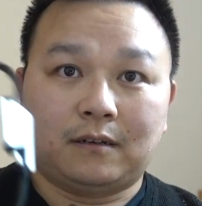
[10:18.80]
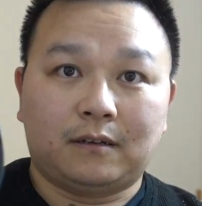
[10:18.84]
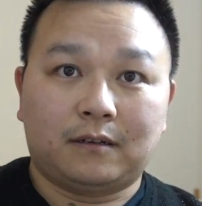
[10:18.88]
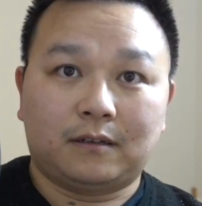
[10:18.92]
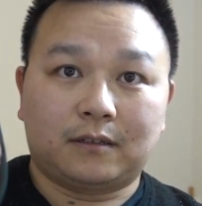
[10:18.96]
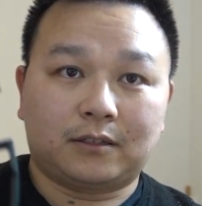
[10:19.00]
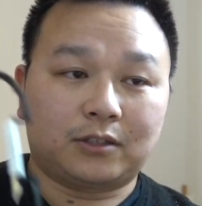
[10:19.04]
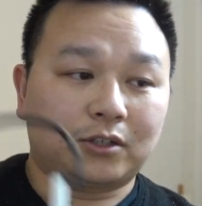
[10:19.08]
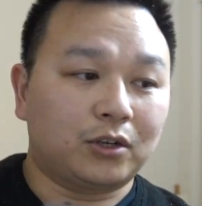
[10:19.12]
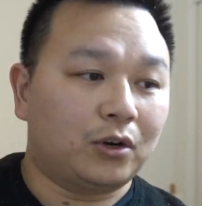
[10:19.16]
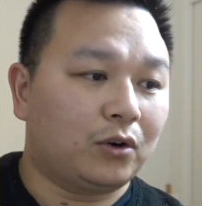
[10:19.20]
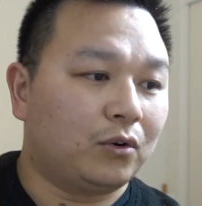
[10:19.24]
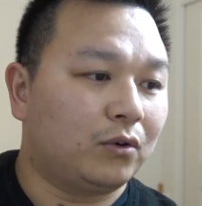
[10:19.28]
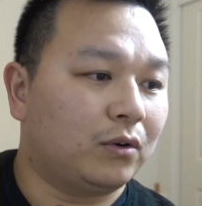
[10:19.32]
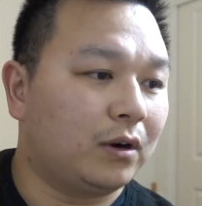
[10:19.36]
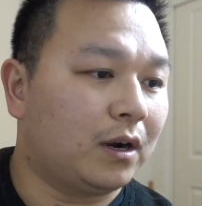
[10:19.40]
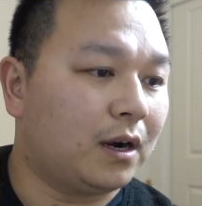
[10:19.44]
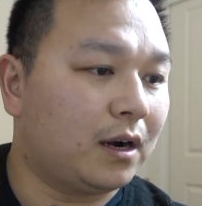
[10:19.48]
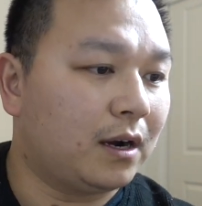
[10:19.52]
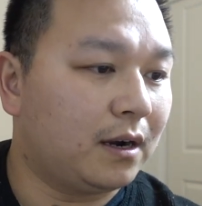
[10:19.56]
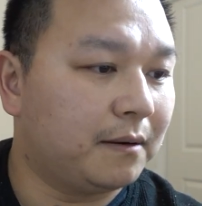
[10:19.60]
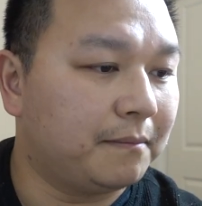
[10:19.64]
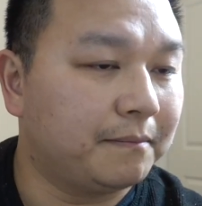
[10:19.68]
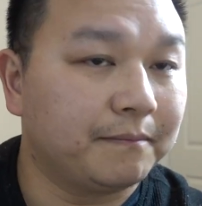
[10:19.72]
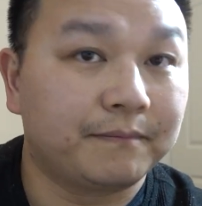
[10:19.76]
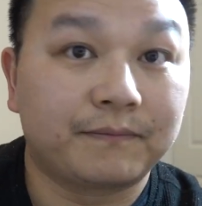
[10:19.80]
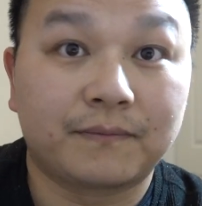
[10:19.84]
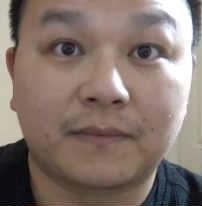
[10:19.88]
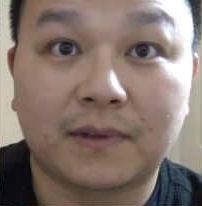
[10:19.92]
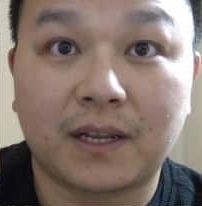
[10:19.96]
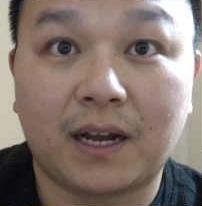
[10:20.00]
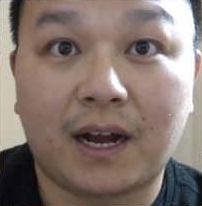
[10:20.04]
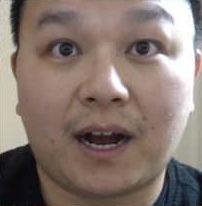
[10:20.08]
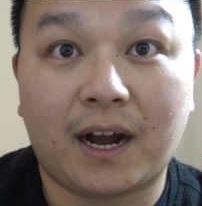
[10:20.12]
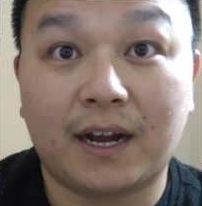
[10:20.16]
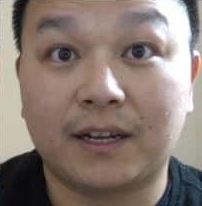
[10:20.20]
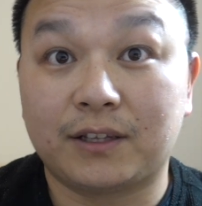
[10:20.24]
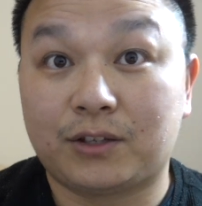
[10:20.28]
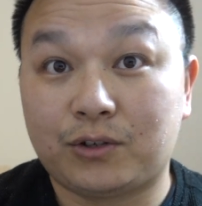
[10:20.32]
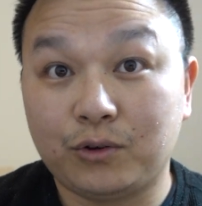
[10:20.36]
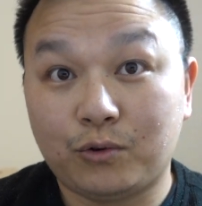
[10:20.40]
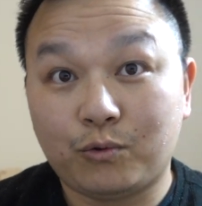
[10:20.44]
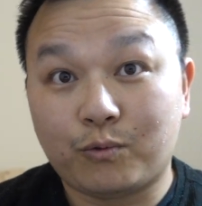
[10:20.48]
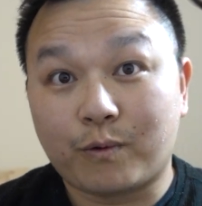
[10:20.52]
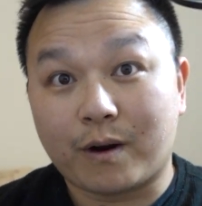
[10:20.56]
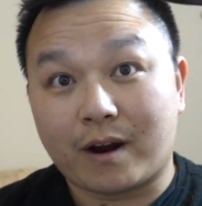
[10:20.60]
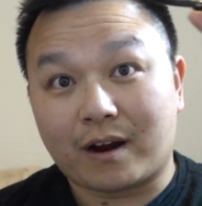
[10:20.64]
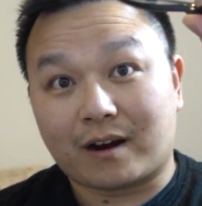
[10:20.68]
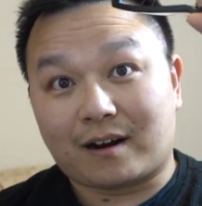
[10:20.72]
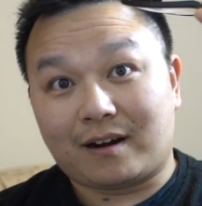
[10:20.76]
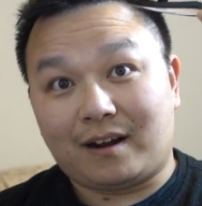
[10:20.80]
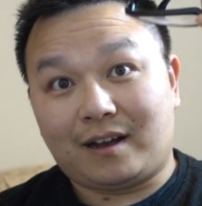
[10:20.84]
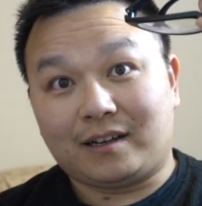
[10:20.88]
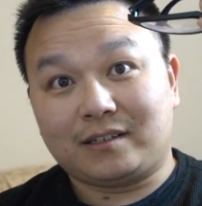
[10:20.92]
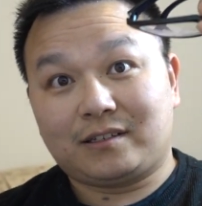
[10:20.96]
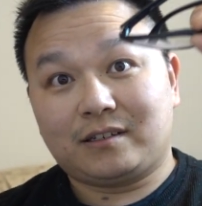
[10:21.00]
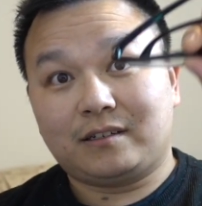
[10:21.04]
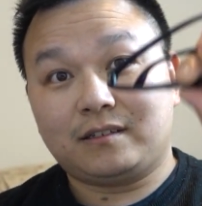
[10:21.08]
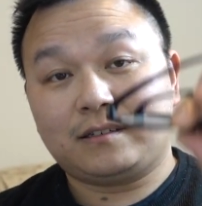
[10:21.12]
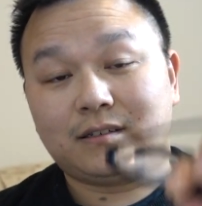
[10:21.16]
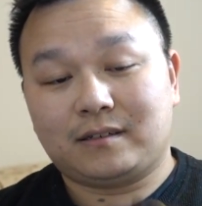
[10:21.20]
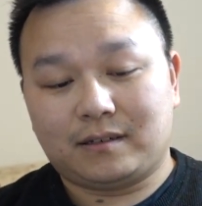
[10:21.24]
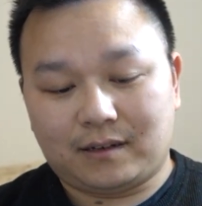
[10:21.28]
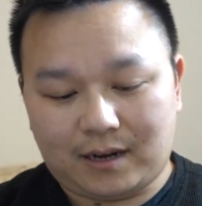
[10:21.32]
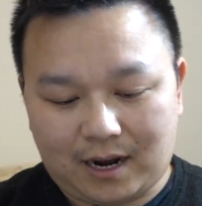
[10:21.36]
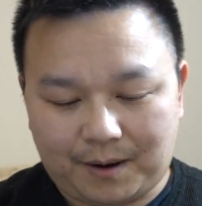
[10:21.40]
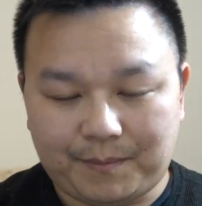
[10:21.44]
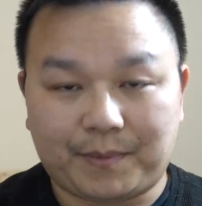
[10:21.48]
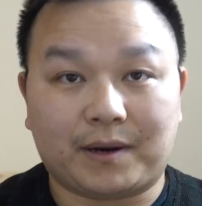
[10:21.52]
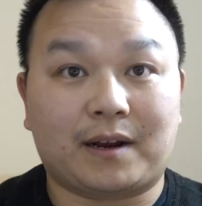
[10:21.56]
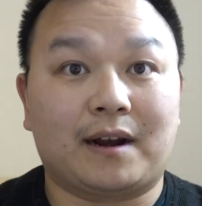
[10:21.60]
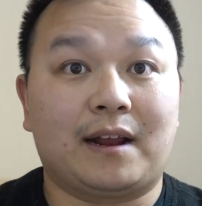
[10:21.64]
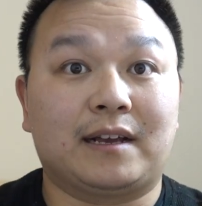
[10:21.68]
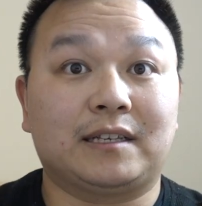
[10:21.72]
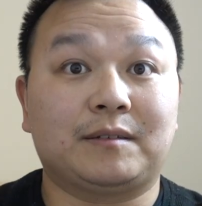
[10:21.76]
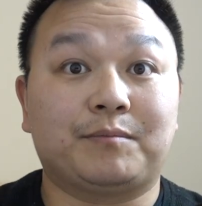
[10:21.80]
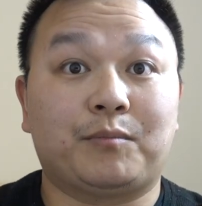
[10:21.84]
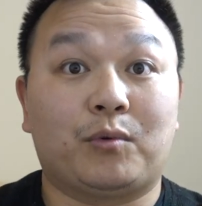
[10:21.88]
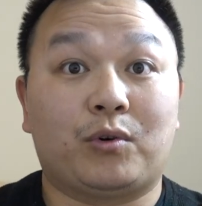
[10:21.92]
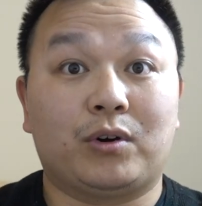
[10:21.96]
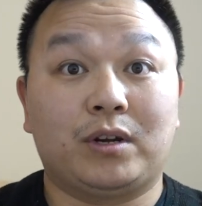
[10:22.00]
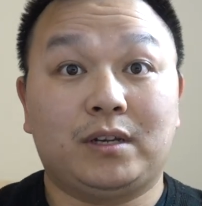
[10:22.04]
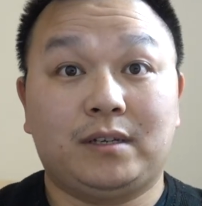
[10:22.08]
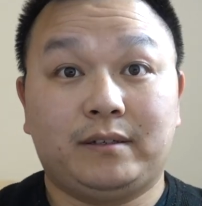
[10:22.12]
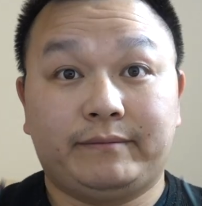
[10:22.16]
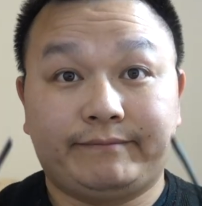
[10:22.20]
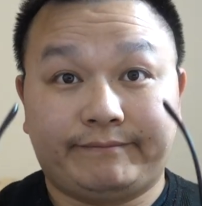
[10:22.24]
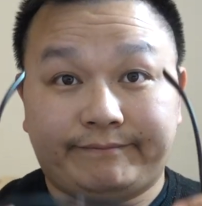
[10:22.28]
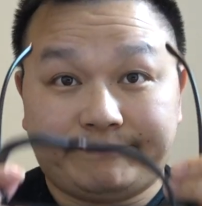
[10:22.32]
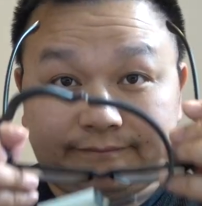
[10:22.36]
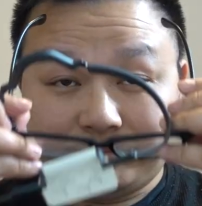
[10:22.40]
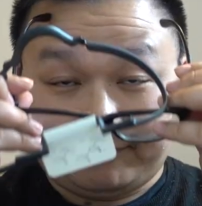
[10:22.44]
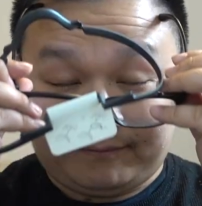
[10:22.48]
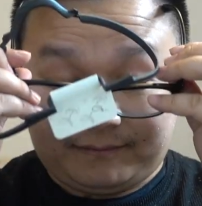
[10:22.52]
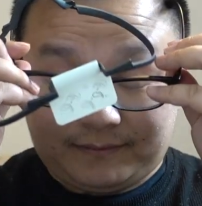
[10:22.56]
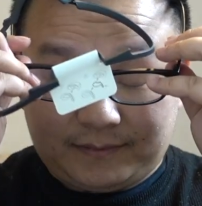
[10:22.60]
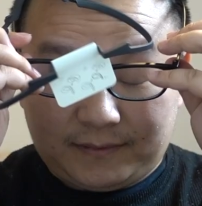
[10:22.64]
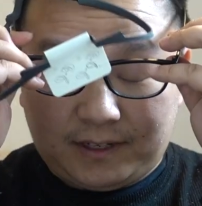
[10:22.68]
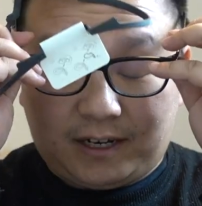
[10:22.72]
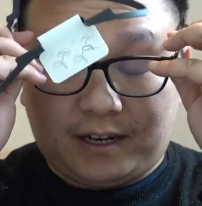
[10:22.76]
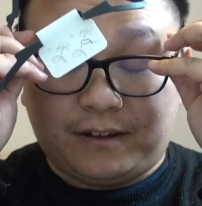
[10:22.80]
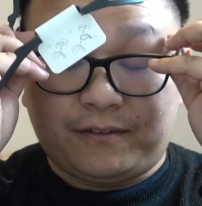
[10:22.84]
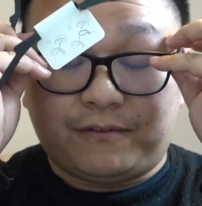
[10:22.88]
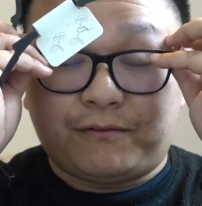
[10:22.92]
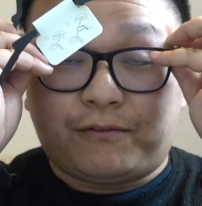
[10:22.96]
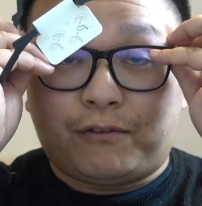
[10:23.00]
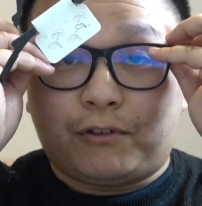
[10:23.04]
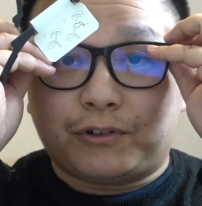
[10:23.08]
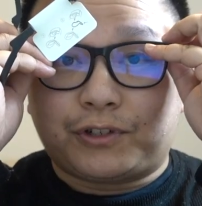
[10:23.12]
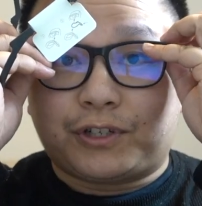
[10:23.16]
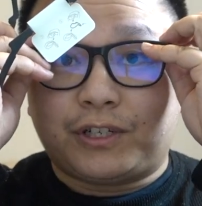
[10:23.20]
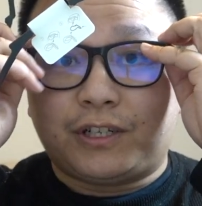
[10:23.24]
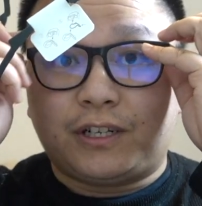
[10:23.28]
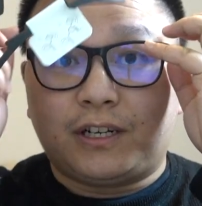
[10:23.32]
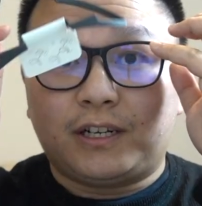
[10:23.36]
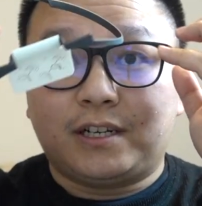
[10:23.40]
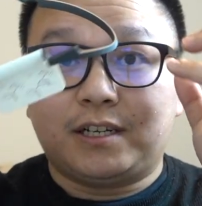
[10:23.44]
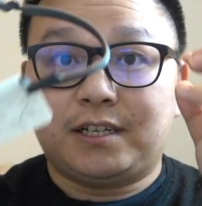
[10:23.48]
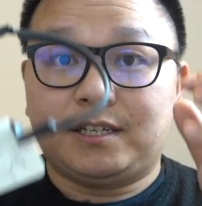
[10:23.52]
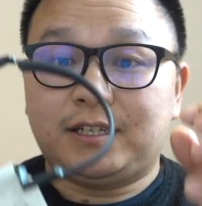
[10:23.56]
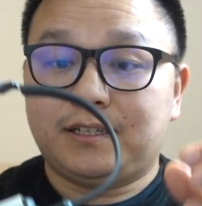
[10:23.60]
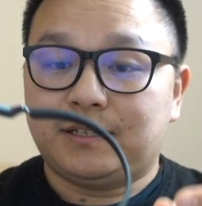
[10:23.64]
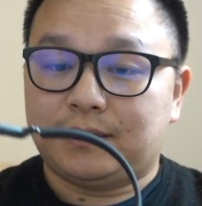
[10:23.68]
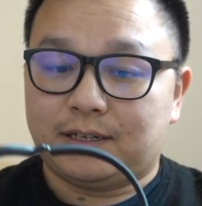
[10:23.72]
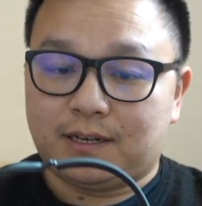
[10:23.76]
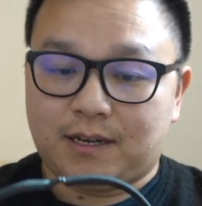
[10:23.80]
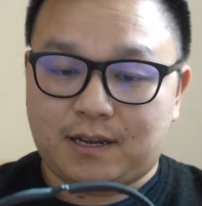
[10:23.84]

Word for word: So I do wear glasses. I'm a glass boy, unfortunately.